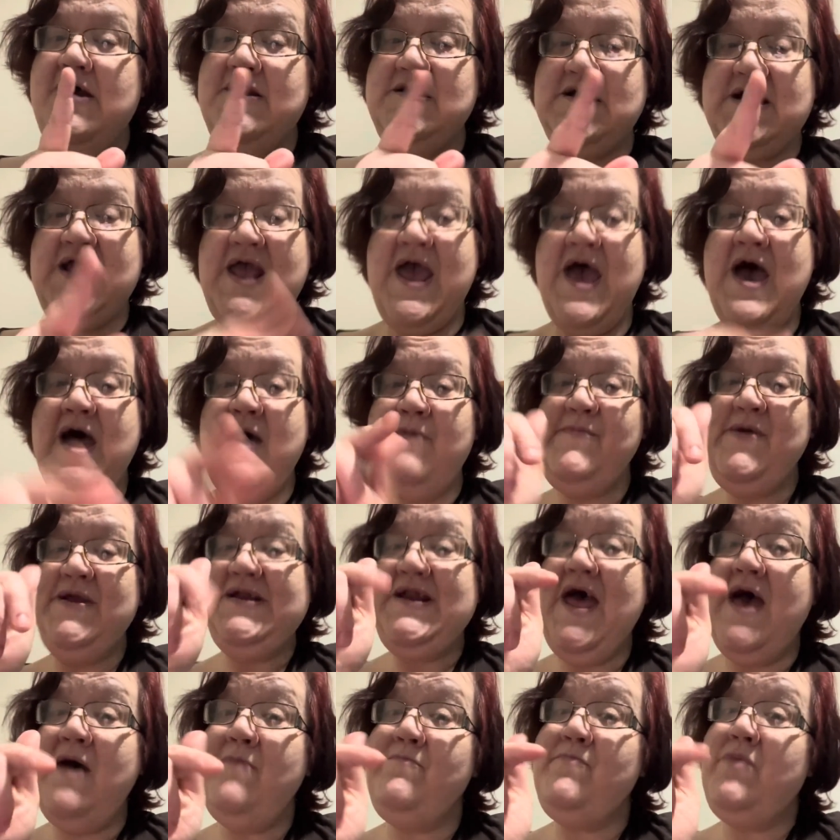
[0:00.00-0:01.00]
comment
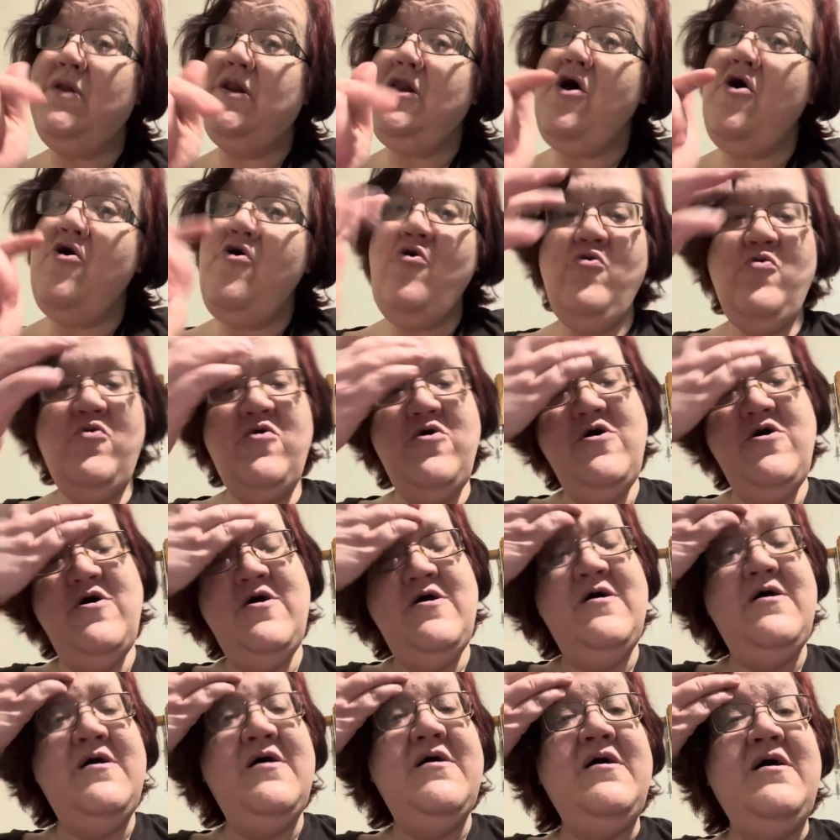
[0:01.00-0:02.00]
down below
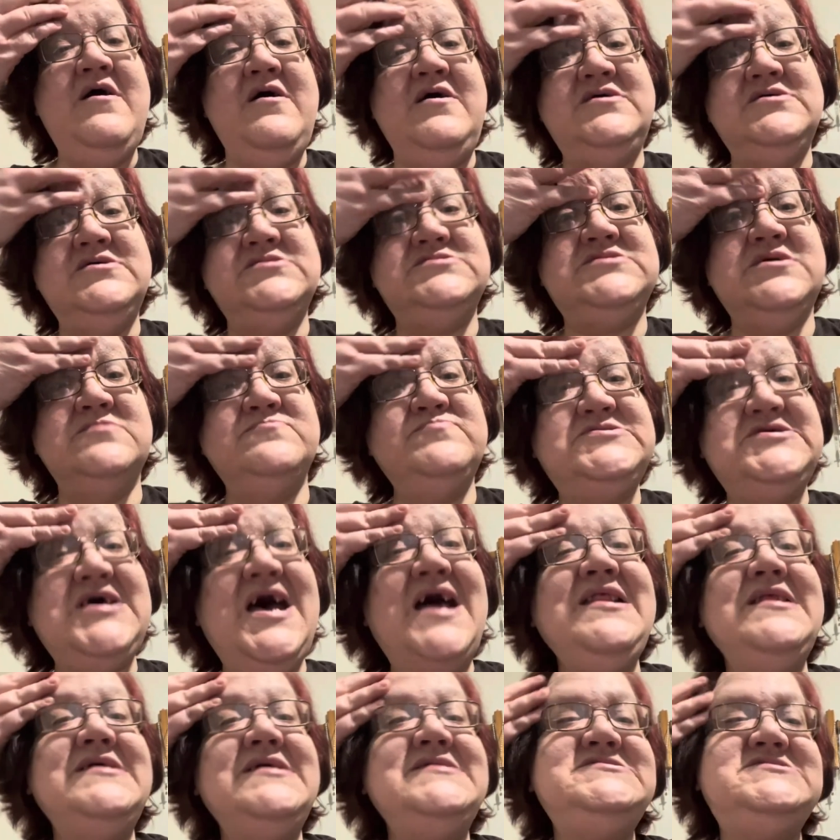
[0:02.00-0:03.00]
some
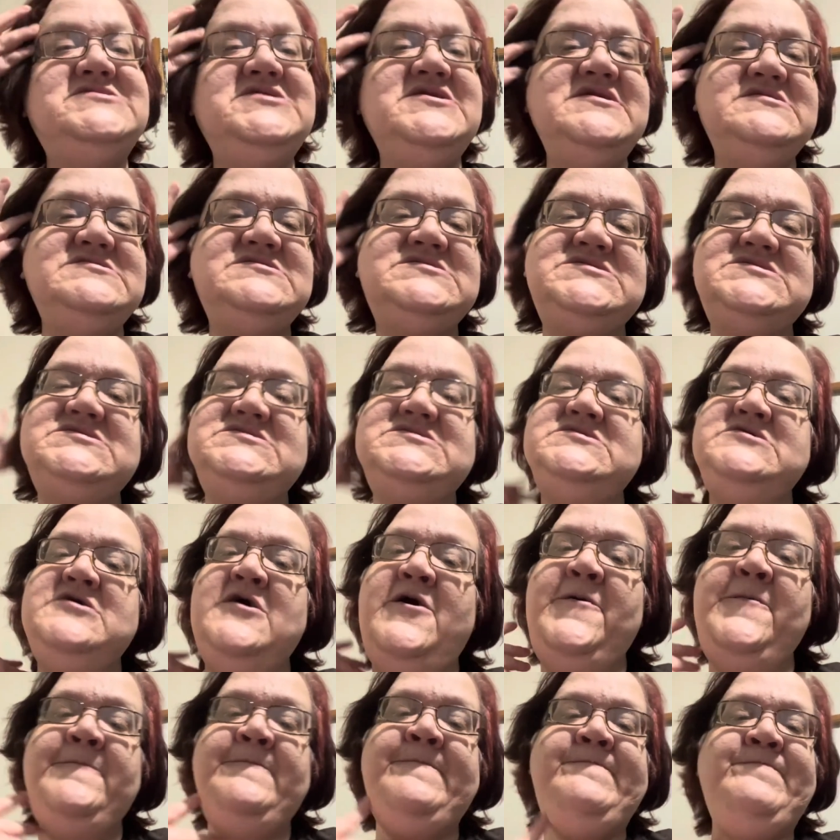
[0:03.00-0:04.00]
challenges.
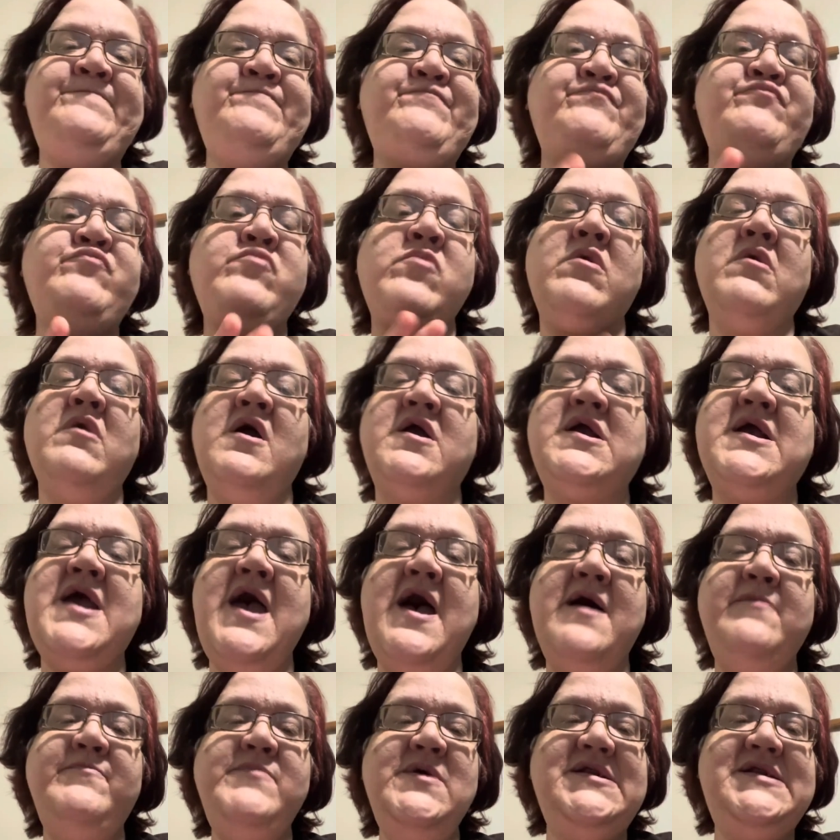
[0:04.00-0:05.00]

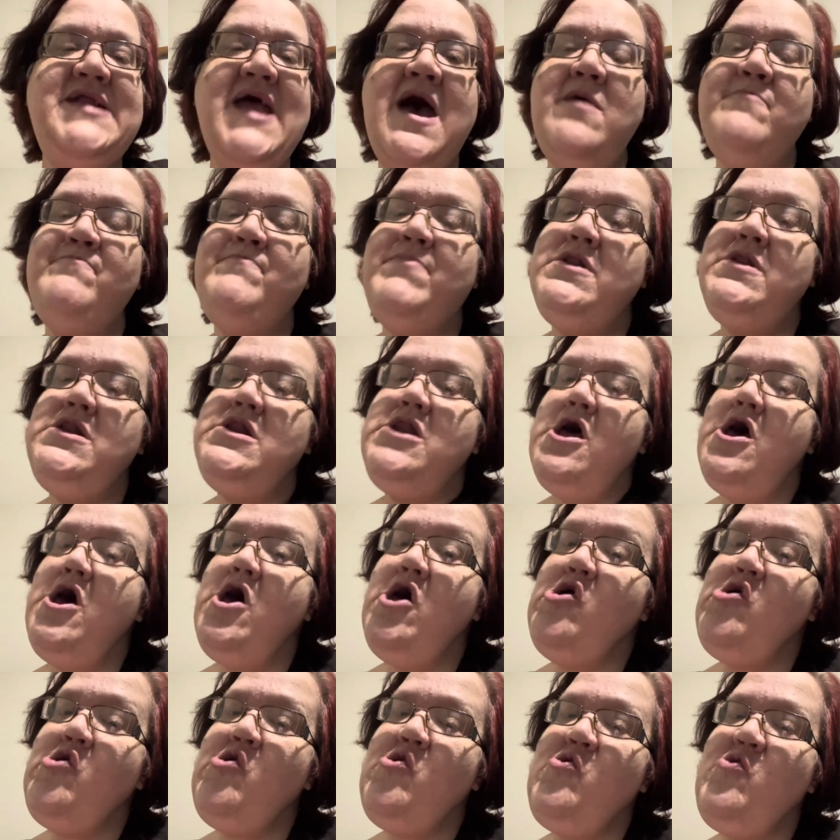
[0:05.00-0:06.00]
Comment down
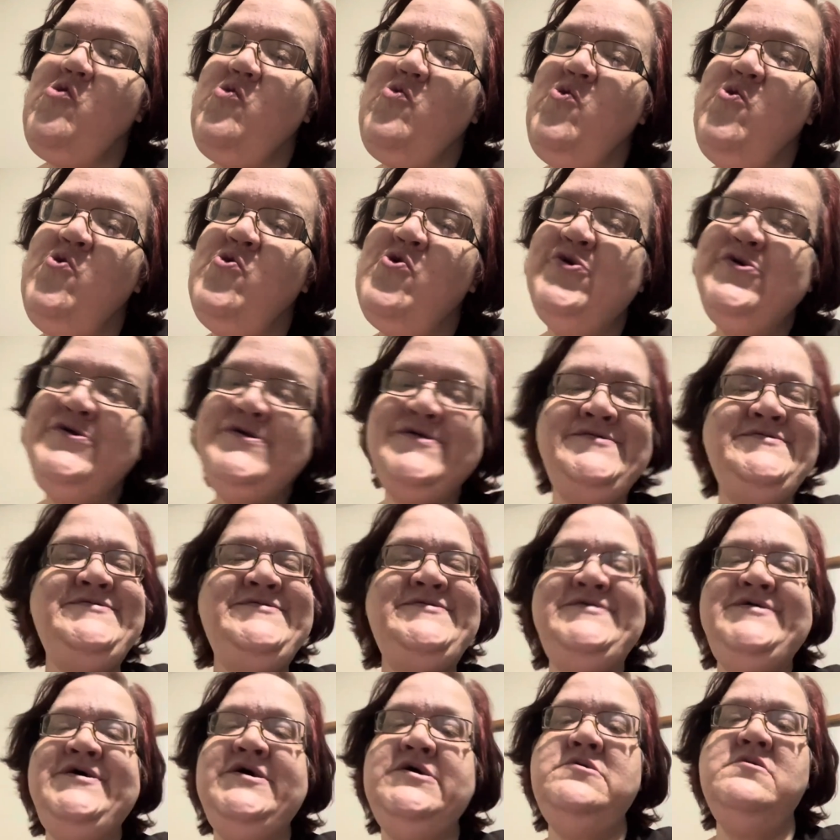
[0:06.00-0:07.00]
below
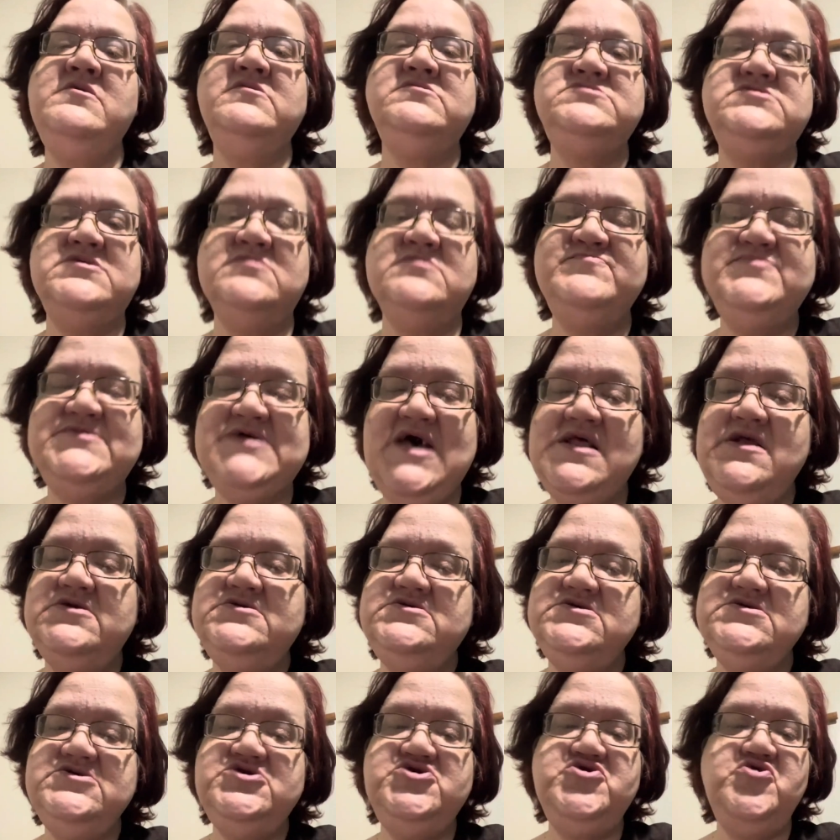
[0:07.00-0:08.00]
some
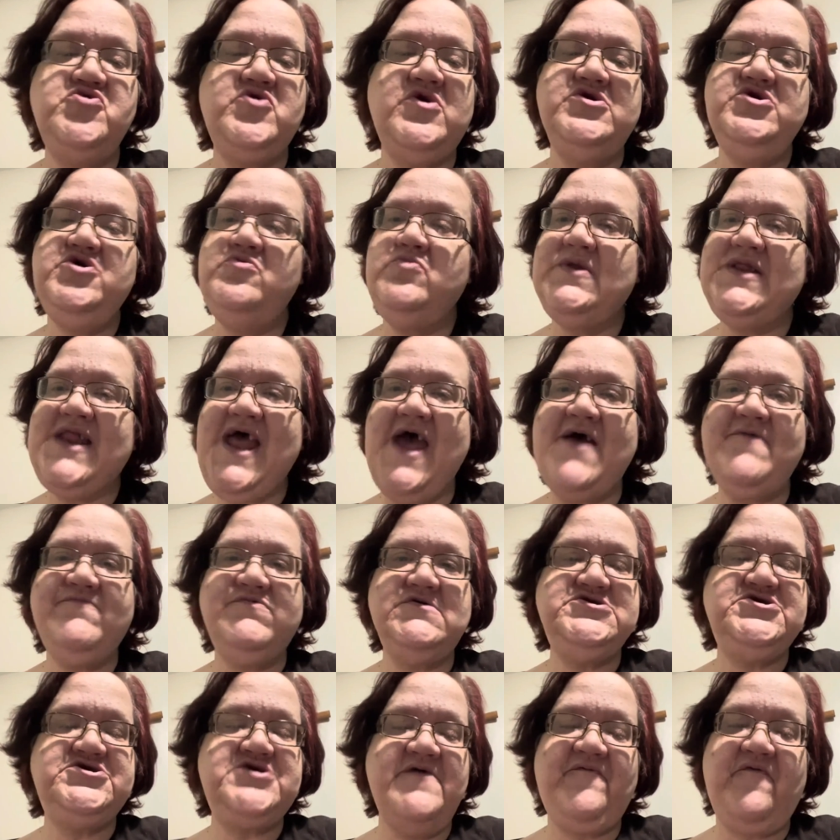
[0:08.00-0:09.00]
challenges you can do with average
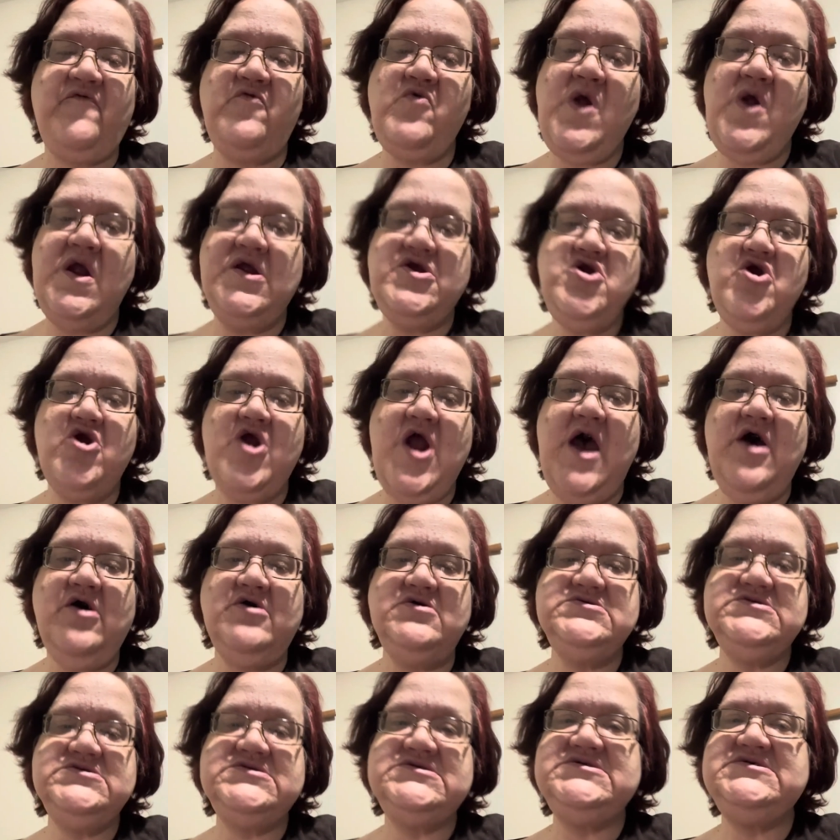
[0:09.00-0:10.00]
stuff around your
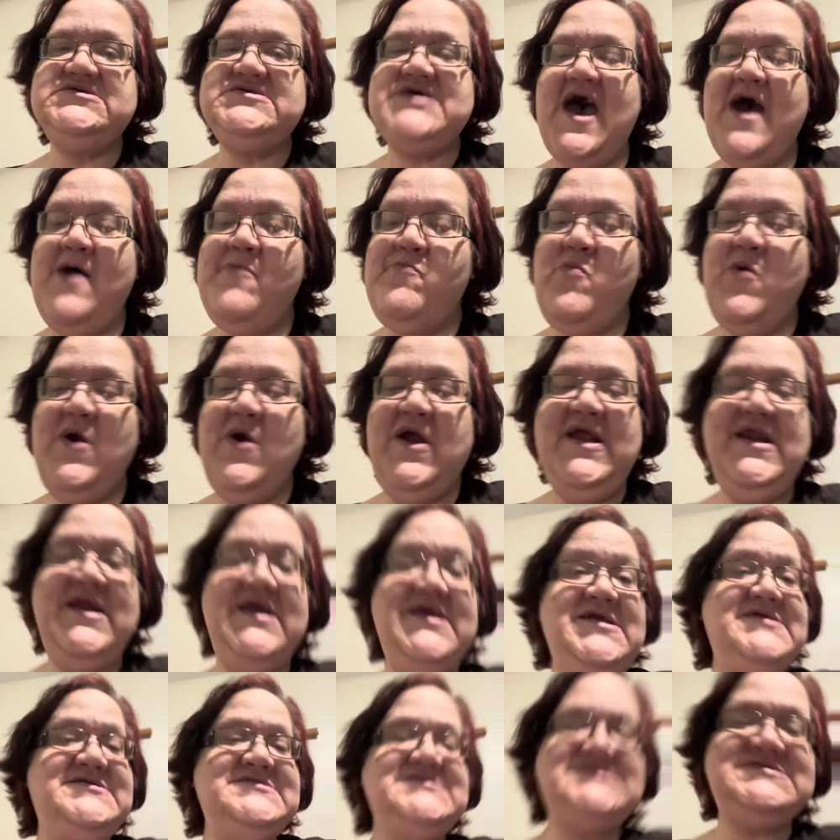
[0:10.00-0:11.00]
house. I'm
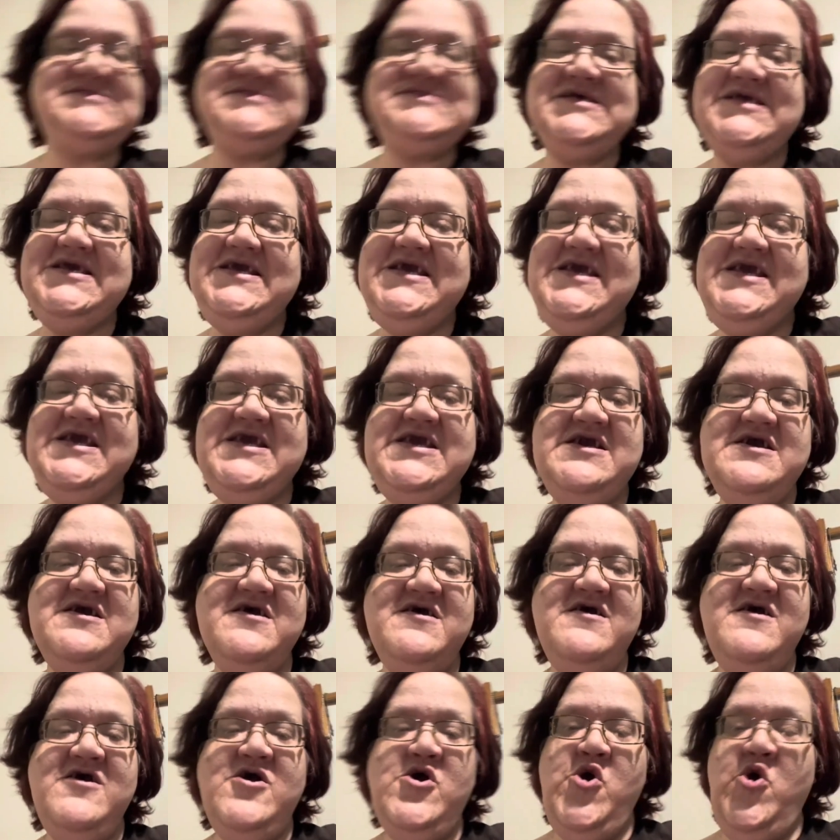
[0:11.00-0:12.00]
waiting to see
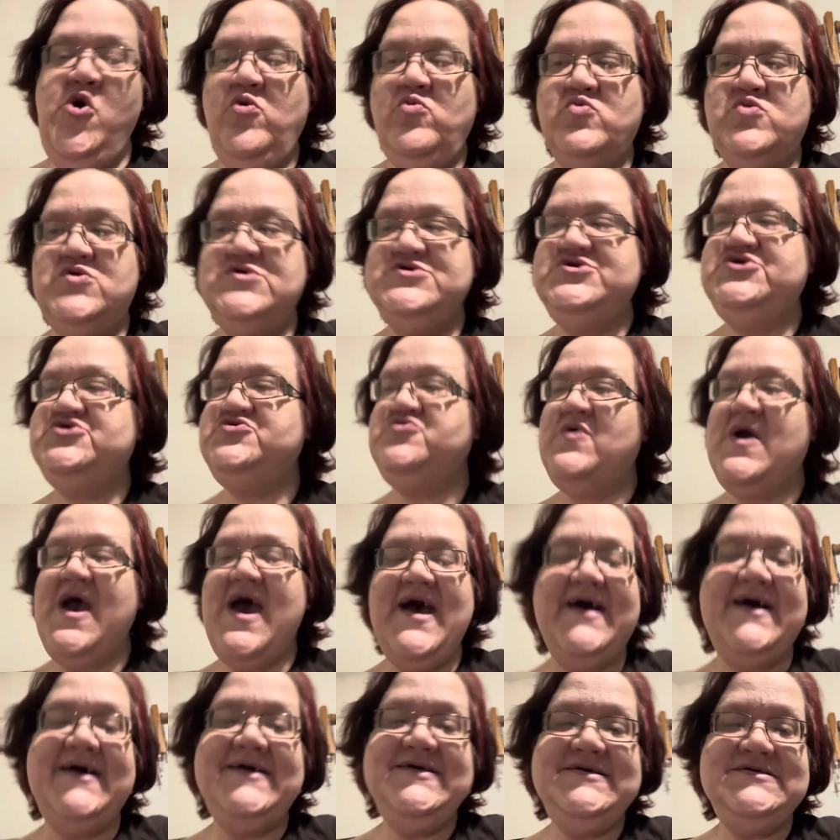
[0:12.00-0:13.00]
what you
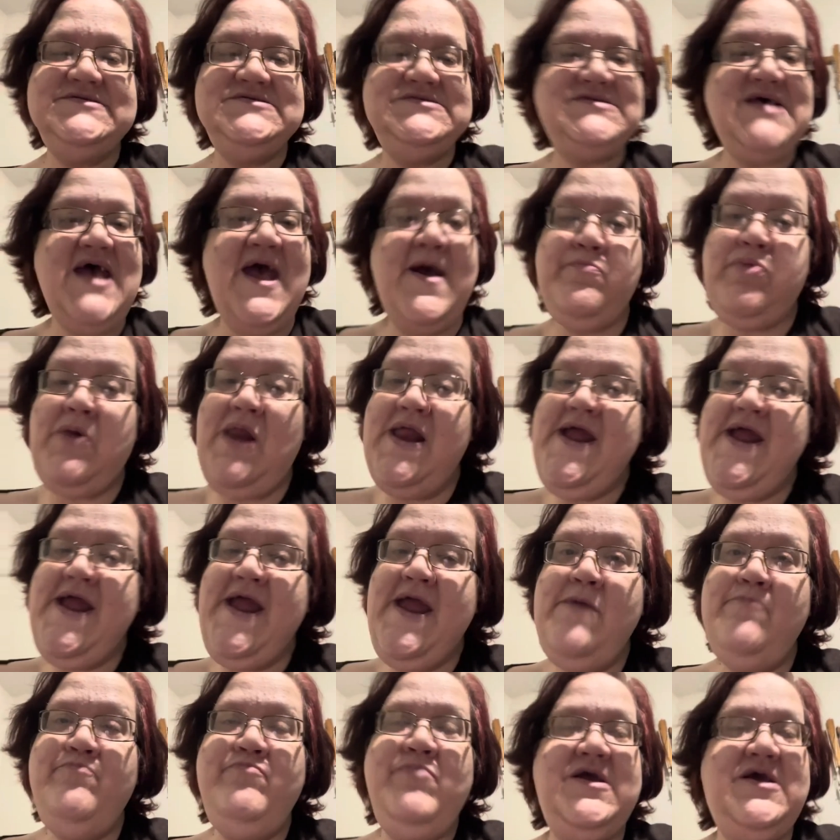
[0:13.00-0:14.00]
guys have
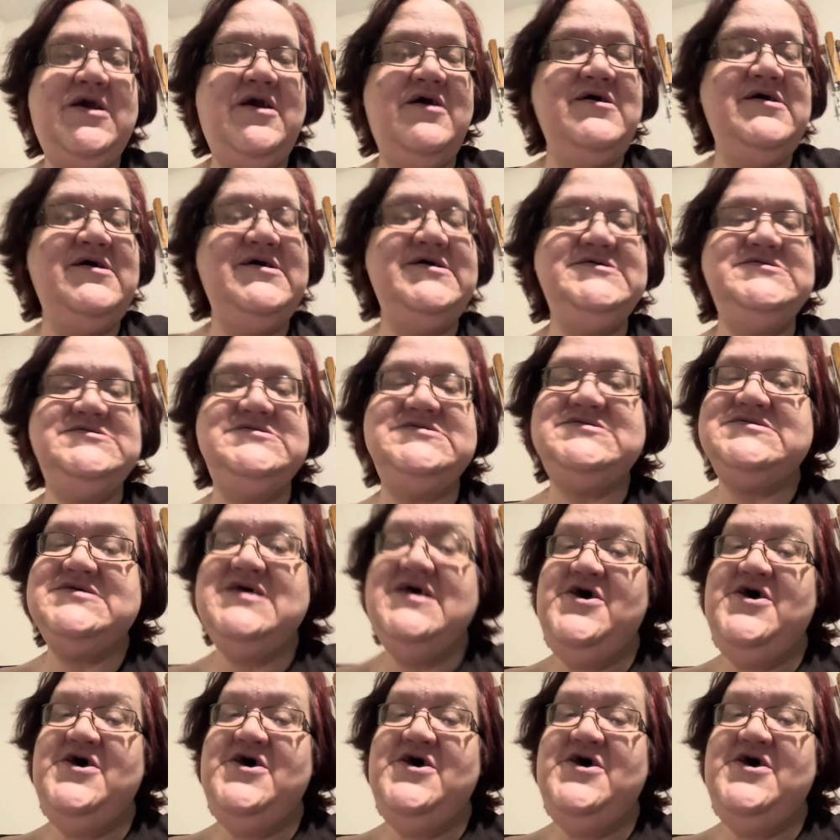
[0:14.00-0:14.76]
planned because,